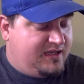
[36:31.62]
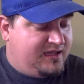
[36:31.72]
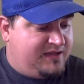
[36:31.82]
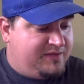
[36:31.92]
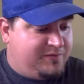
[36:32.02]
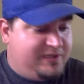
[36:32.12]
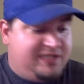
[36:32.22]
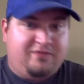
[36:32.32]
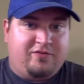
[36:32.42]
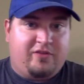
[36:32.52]
And the
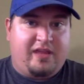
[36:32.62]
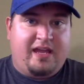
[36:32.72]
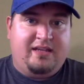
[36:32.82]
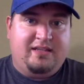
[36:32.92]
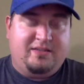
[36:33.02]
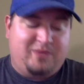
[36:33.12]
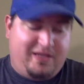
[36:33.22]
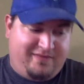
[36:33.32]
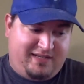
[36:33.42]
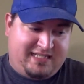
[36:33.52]
reason for that is we
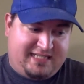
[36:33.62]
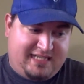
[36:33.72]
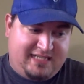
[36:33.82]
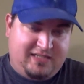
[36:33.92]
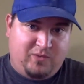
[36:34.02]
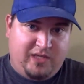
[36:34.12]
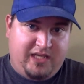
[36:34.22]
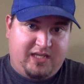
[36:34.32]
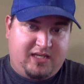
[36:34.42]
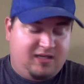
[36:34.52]
have an extended
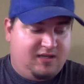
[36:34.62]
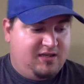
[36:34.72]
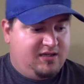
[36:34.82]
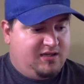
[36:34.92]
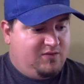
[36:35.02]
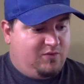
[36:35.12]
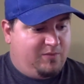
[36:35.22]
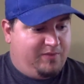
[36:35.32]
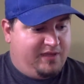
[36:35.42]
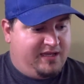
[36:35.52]
week. We
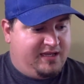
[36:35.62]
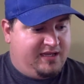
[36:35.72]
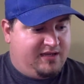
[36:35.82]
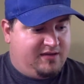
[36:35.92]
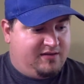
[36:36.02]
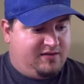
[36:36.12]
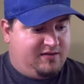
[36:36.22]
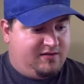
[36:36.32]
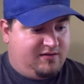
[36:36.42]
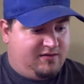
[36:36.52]
play
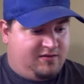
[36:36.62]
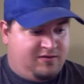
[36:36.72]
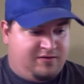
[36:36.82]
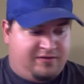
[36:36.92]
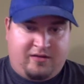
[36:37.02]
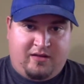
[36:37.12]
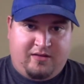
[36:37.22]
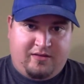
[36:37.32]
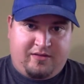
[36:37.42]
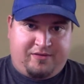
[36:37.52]
on
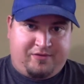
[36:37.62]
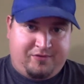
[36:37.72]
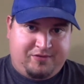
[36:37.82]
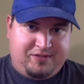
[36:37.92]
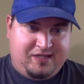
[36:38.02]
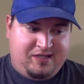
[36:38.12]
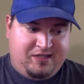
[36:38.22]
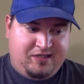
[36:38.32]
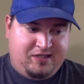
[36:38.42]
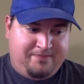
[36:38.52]

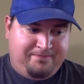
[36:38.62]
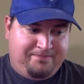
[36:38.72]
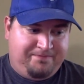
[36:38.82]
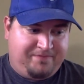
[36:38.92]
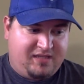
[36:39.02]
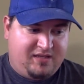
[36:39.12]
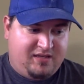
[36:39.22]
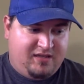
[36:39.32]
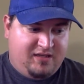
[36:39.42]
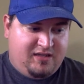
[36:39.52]
Thursday
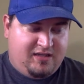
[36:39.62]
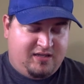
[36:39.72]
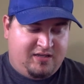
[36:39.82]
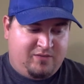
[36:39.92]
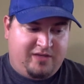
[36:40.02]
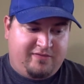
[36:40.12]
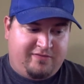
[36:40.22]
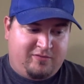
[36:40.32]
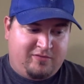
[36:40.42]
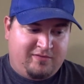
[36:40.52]
in week
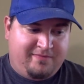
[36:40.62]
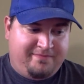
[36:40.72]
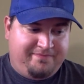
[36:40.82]
4.